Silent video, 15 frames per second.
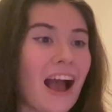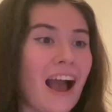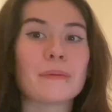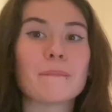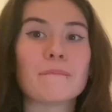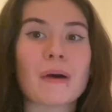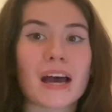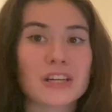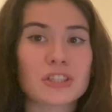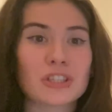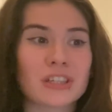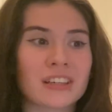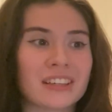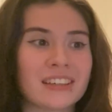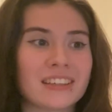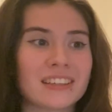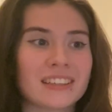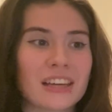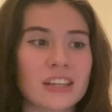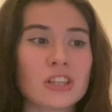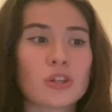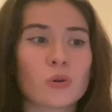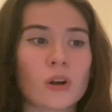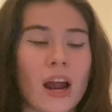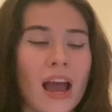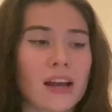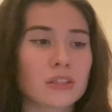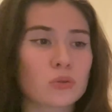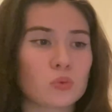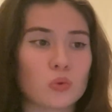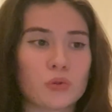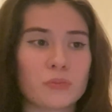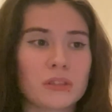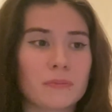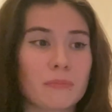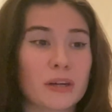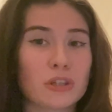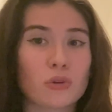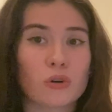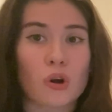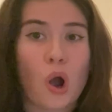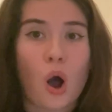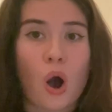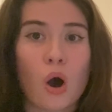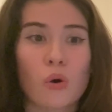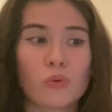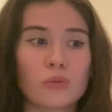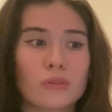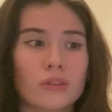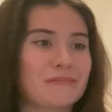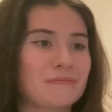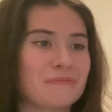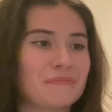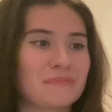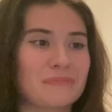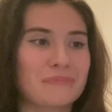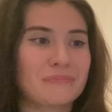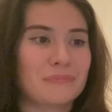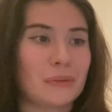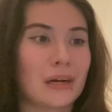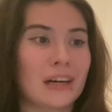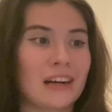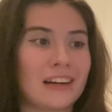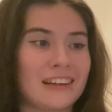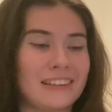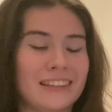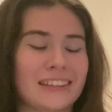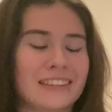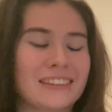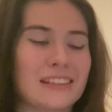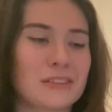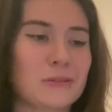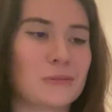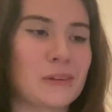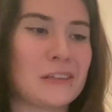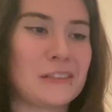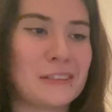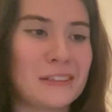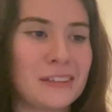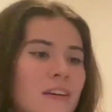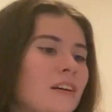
Imagine getting your ass whooped by your own bankai, like that's crazy.